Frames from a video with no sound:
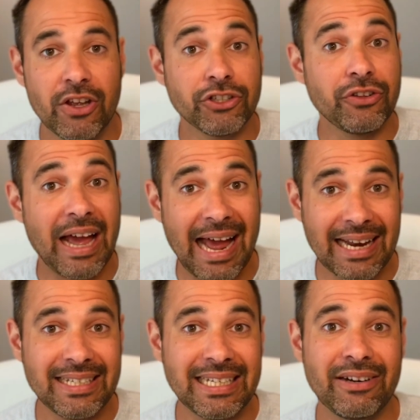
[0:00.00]
So the
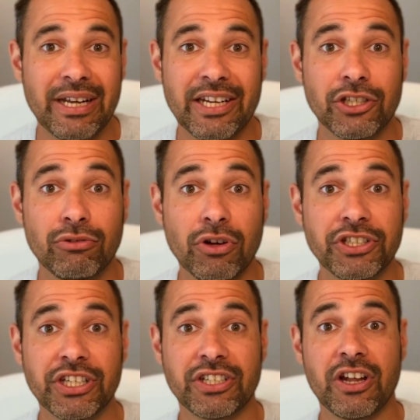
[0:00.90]
anterior
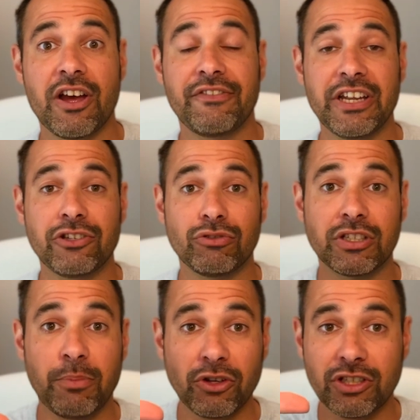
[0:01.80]
interosseous nerve is
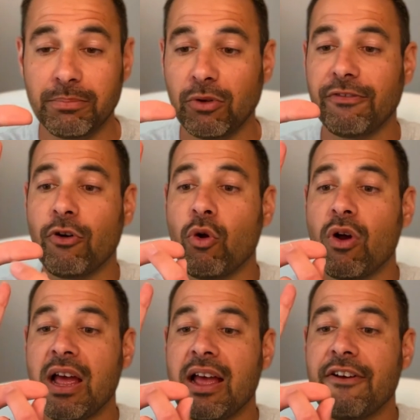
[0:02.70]
responsible for
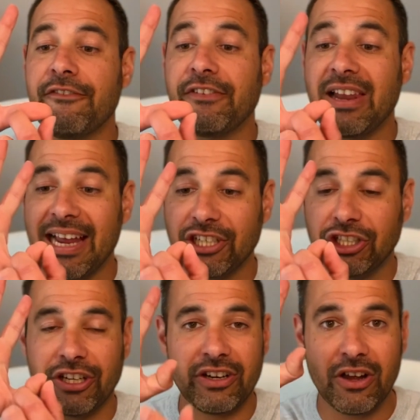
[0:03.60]

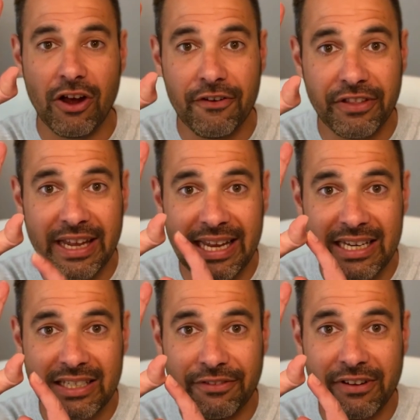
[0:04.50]
flexion of the
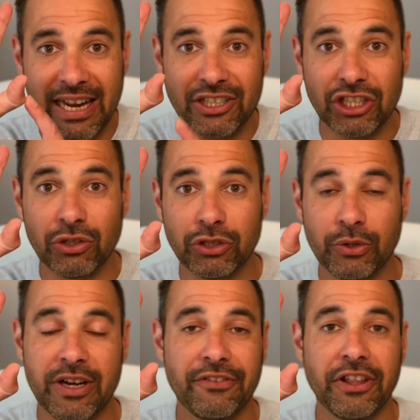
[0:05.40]
interphalangeal
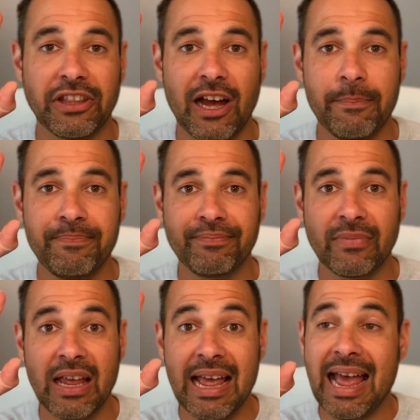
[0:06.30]
joint of the thumb,
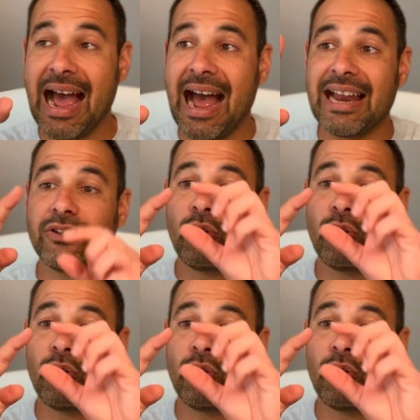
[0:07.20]
and